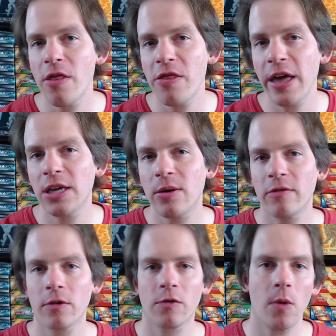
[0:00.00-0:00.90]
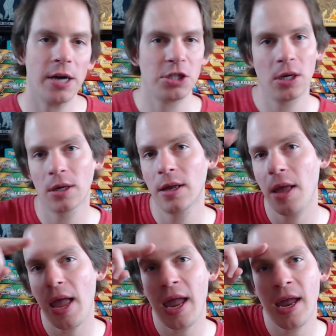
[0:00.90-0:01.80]
Thank you everyone for watching,
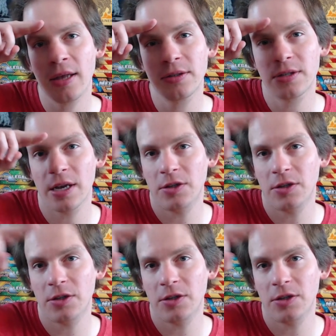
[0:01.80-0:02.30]
and stay